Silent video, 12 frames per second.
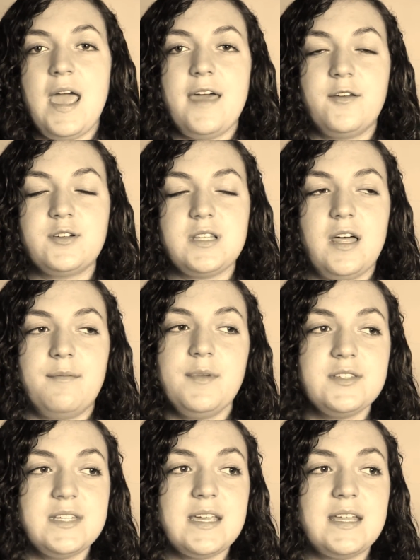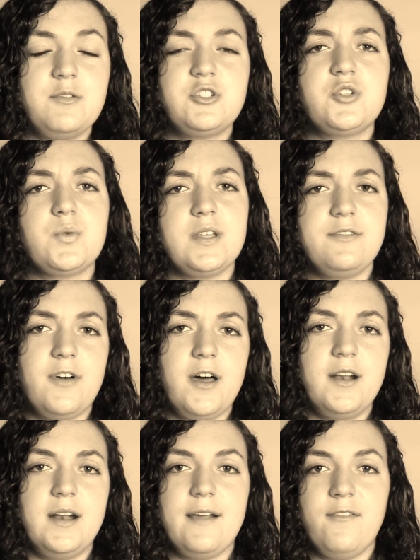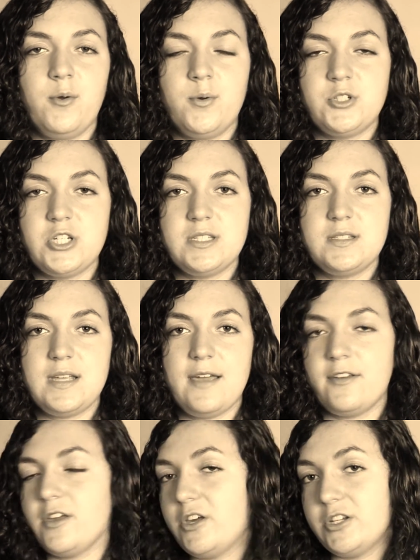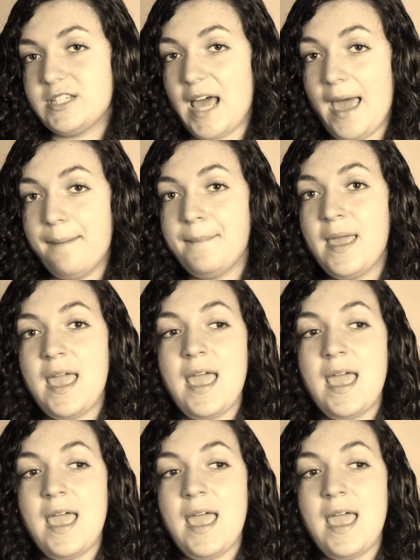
And there was a lot of music, and it was just really fun, and everyone was just having a good time.